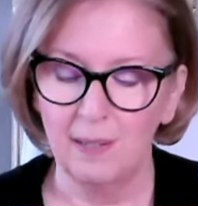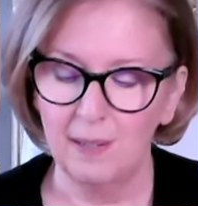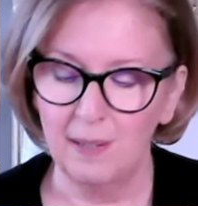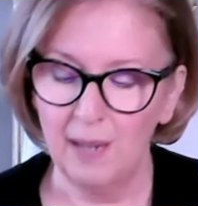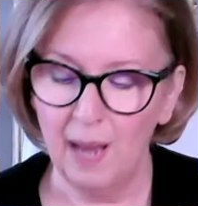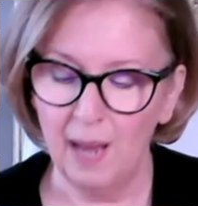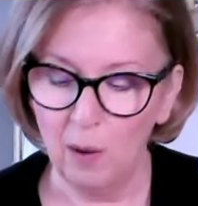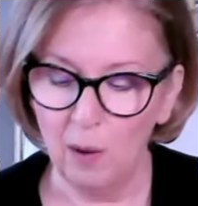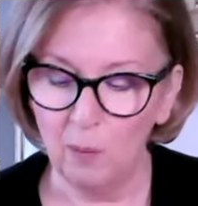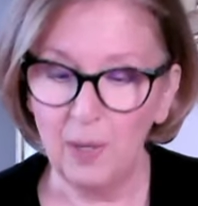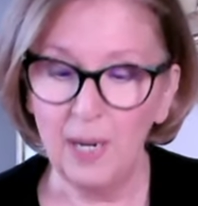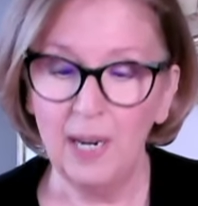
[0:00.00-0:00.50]

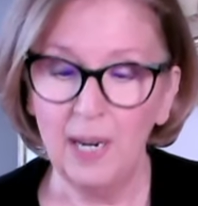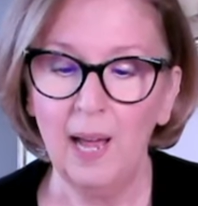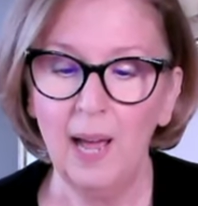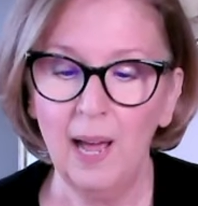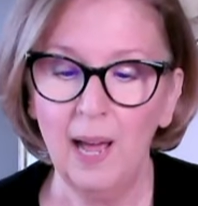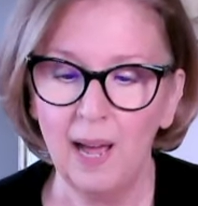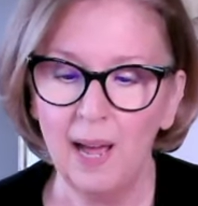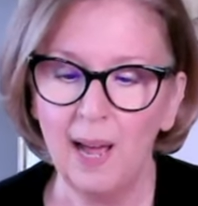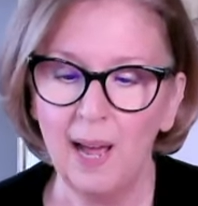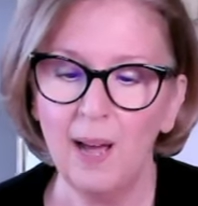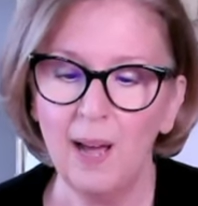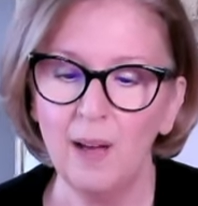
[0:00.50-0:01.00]
now we
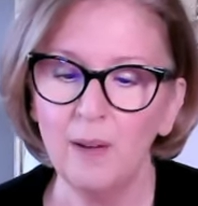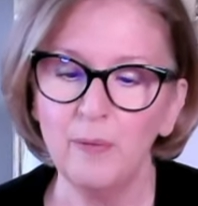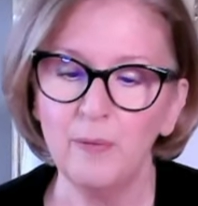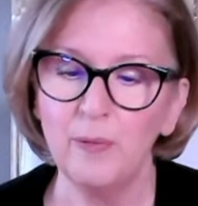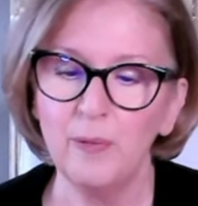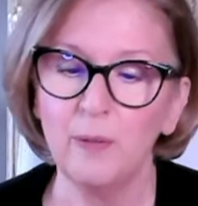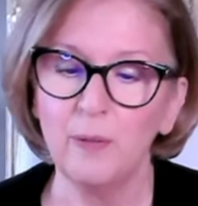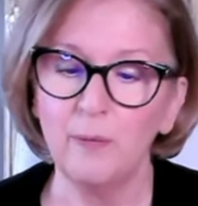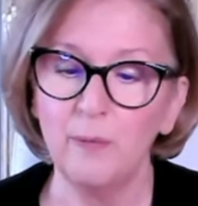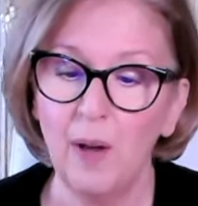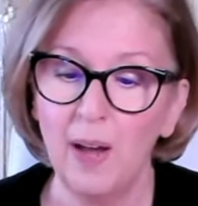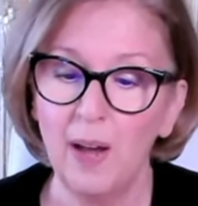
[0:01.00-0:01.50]
have
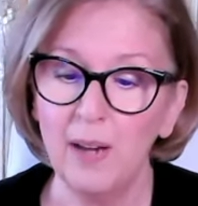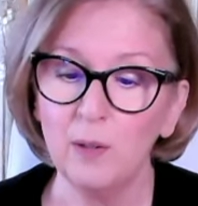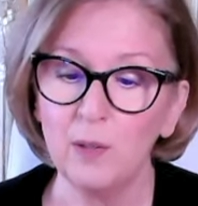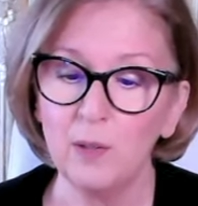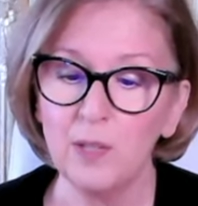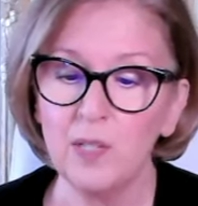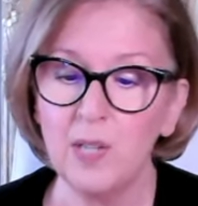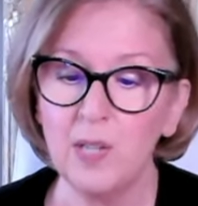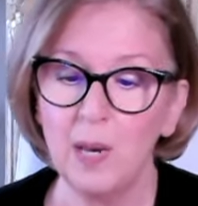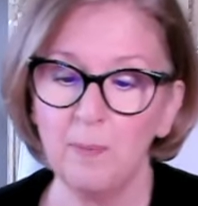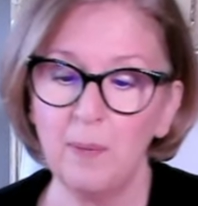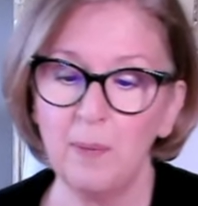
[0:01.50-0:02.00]
the final
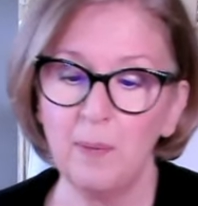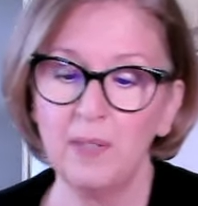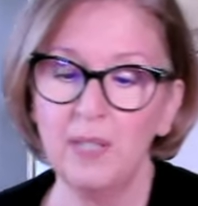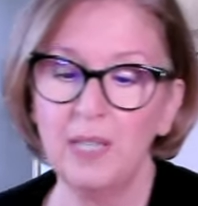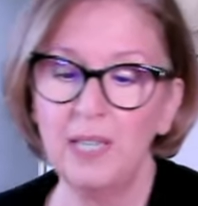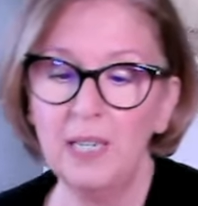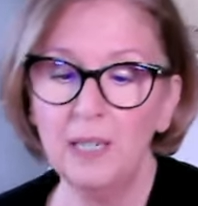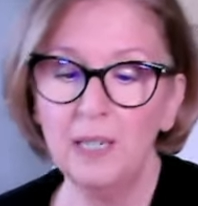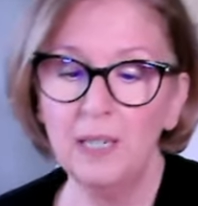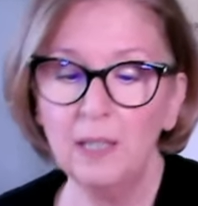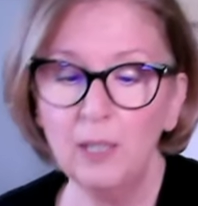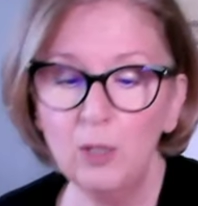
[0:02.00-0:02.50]
step on the
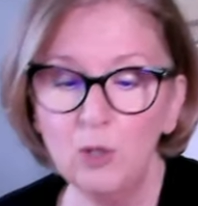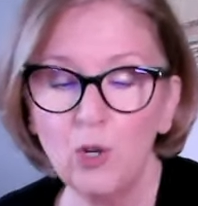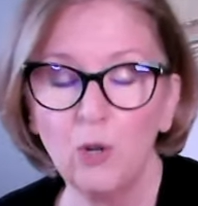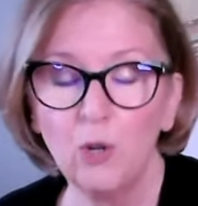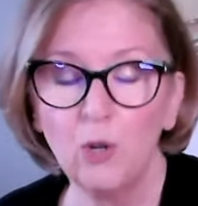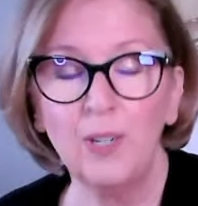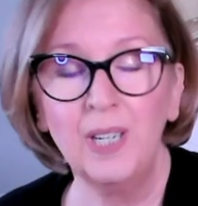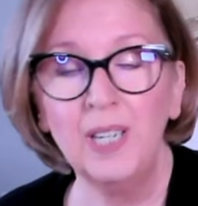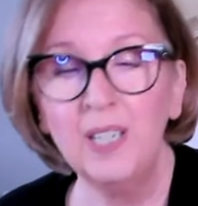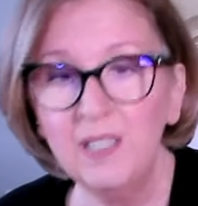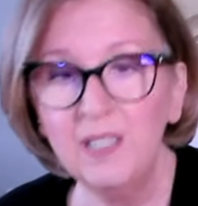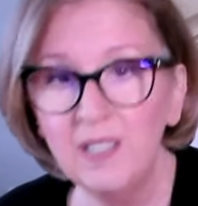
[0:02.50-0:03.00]
healing
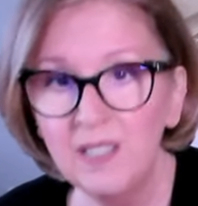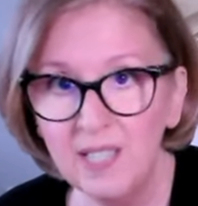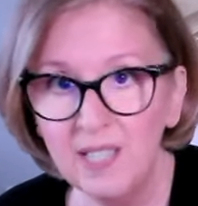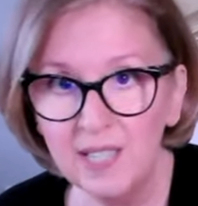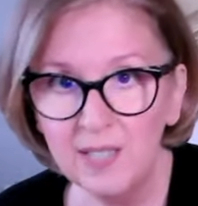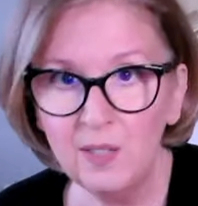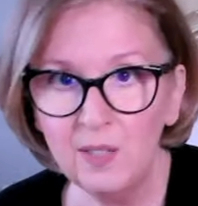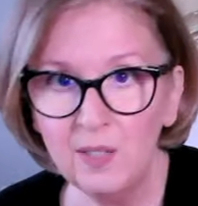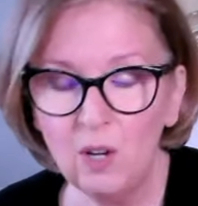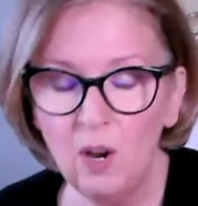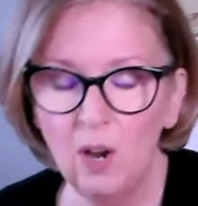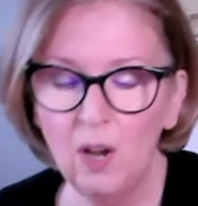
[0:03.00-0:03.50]
journey and
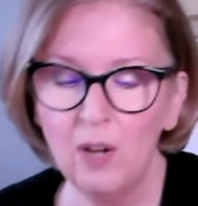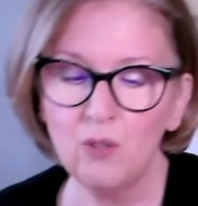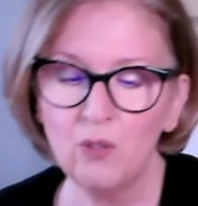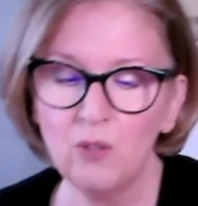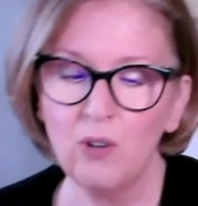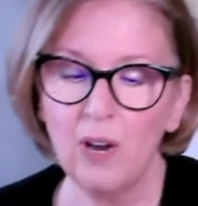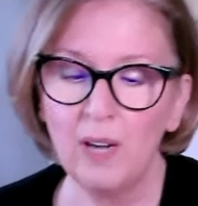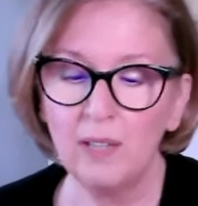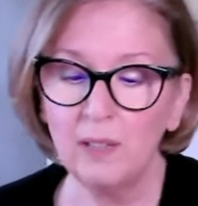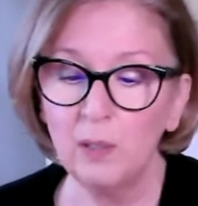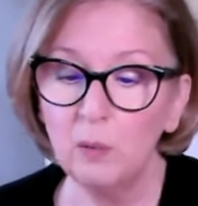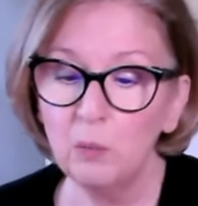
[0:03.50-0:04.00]
this
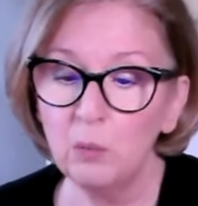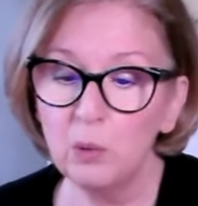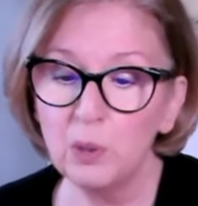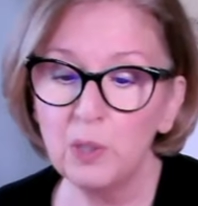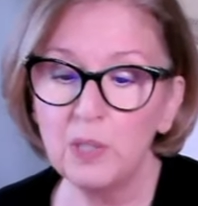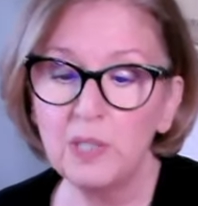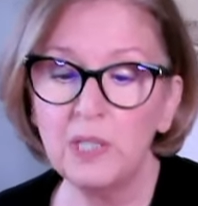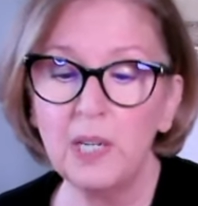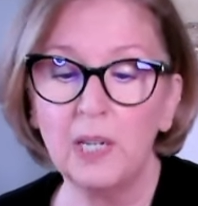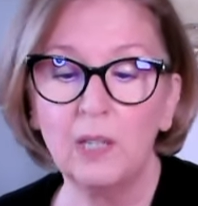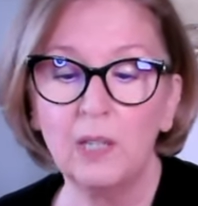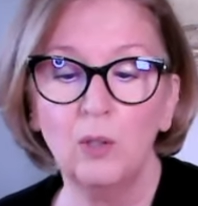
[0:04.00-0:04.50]
contract that will
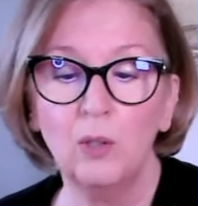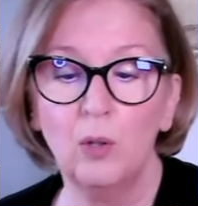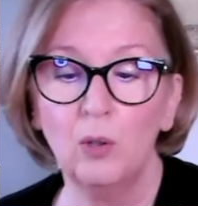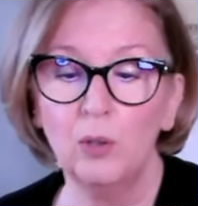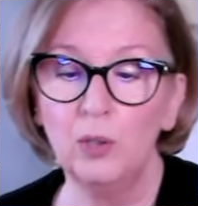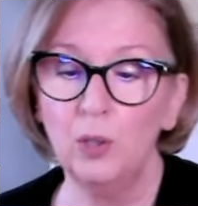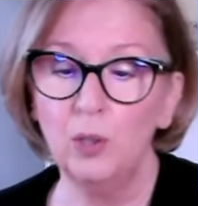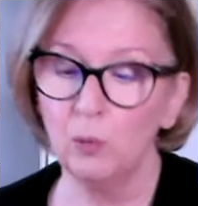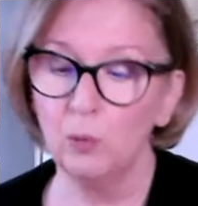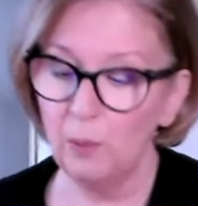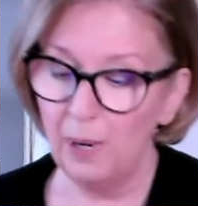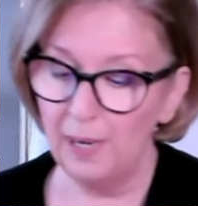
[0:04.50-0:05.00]
signal
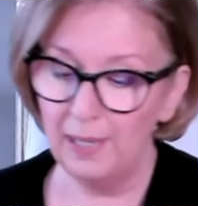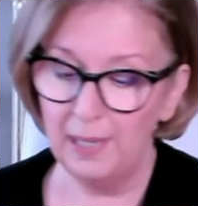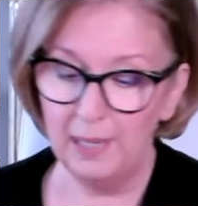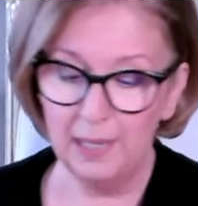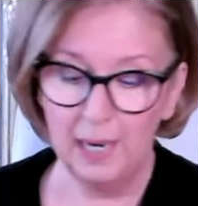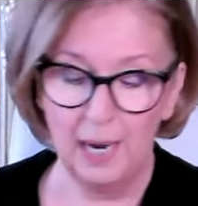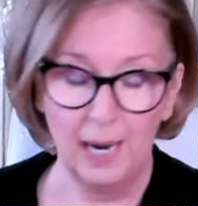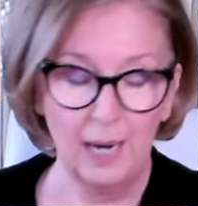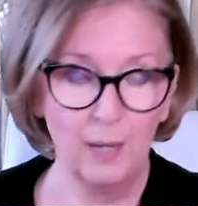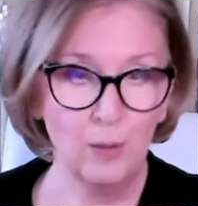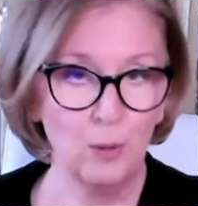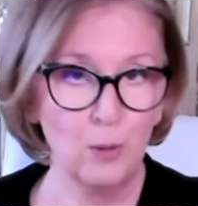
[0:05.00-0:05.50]
you're ready
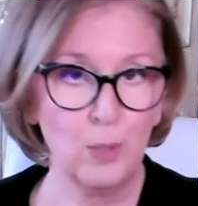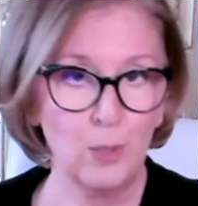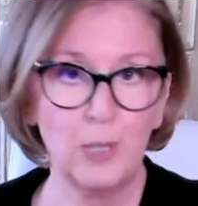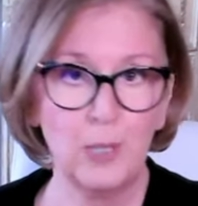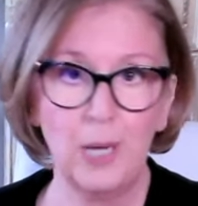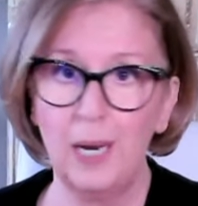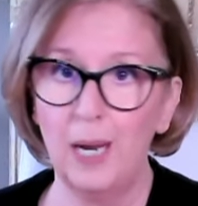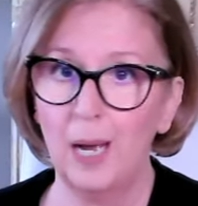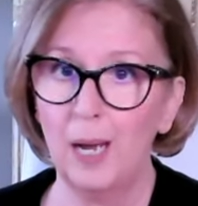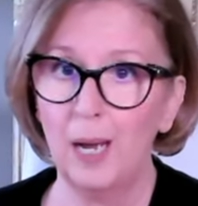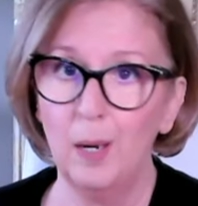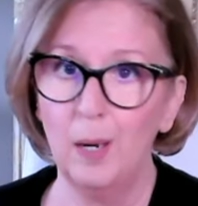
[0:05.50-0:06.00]
to either
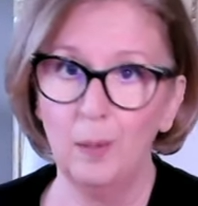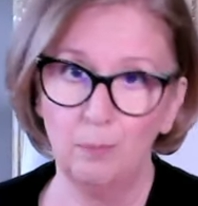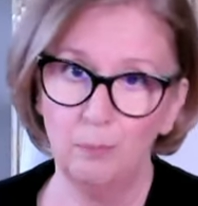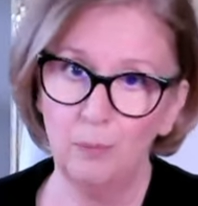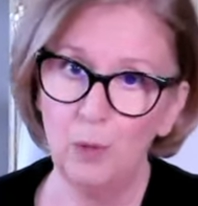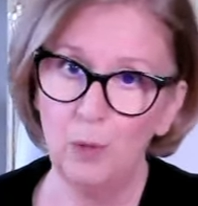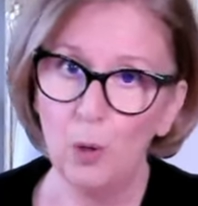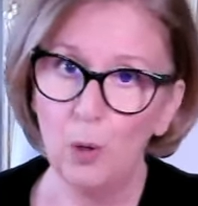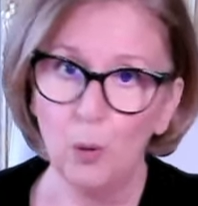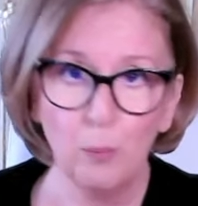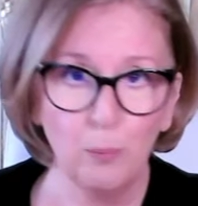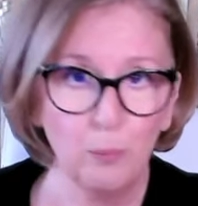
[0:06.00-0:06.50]
say, uh,
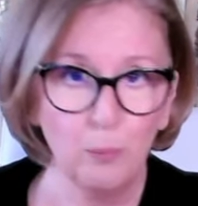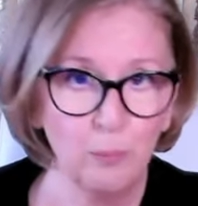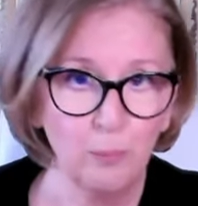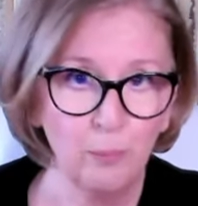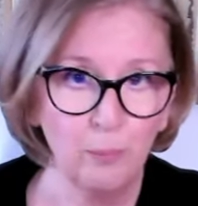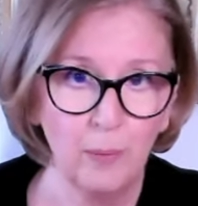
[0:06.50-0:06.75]
no,